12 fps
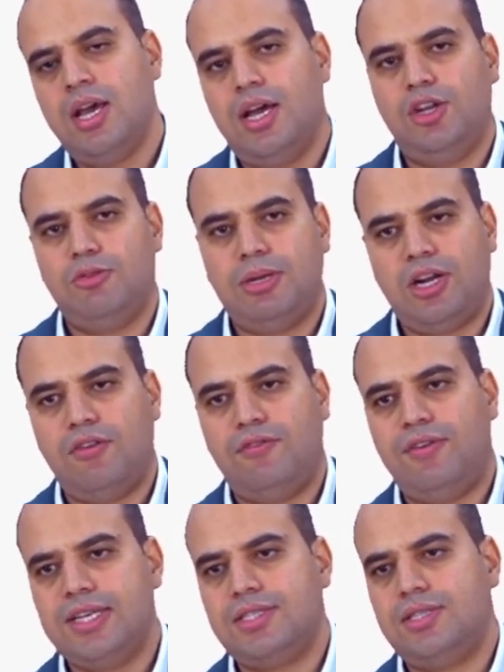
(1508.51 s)
And no matter how
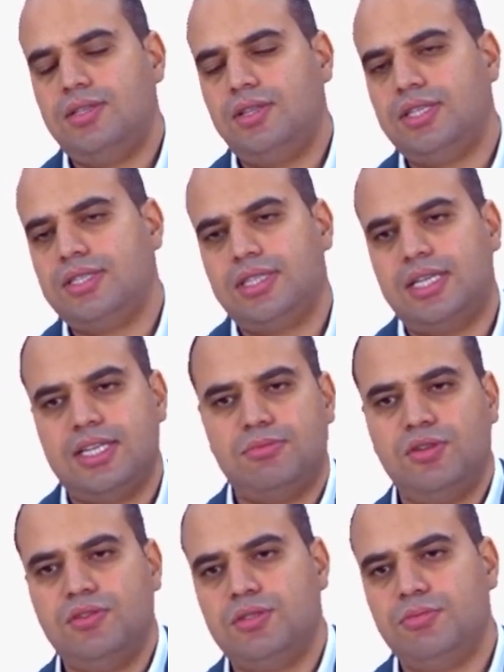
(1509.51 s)
fast this gas
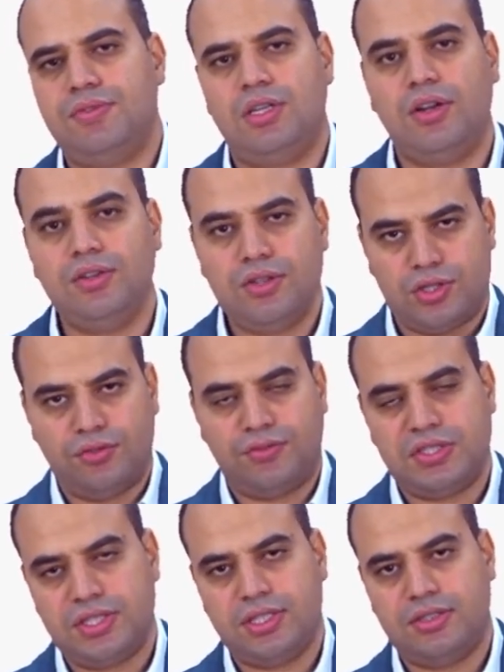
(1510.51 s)
is moving on the
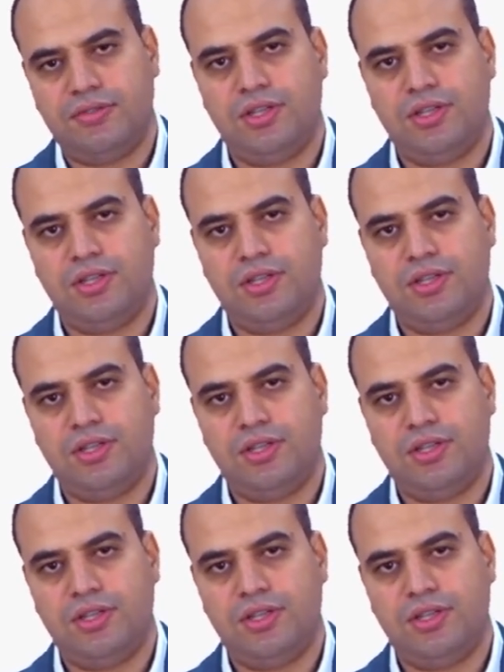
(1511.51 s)
surface itself,